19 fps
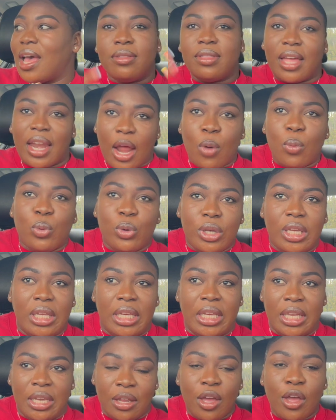that I would
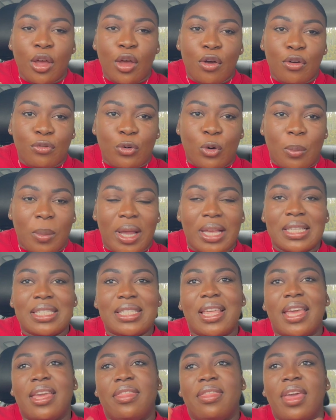need for my
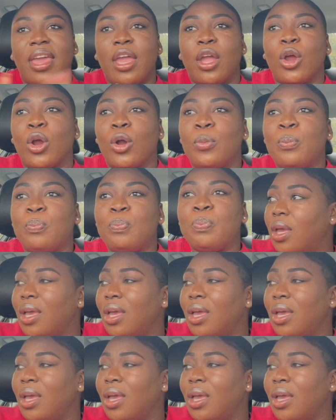stay there.